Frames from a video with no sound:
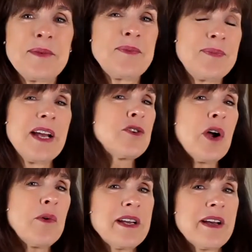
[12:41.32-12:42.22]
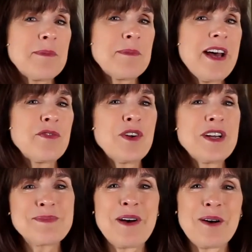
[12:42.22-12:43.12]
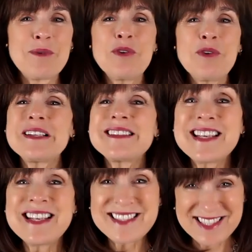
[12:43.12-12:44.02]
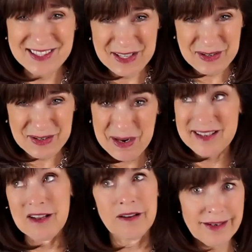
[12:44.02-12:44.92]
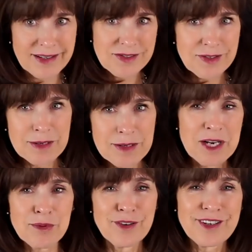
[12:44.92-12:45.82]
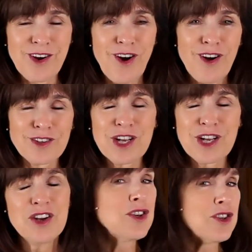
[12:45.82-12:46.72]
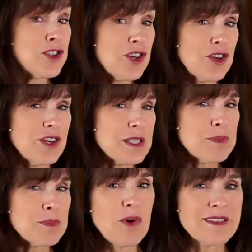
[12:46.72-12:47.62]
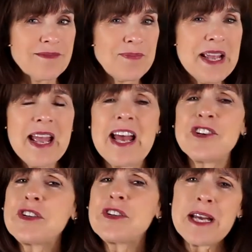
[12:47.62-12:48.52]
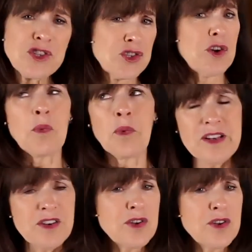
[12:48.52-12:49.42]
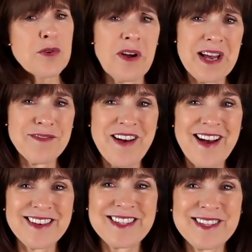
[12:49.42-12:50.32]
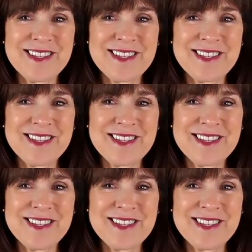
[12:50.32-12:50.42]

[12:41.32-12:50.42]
And growing up, I had a friend's mom who consistently read and lectured about a book called Sugar is Poison. And she made sure we knew of that fact.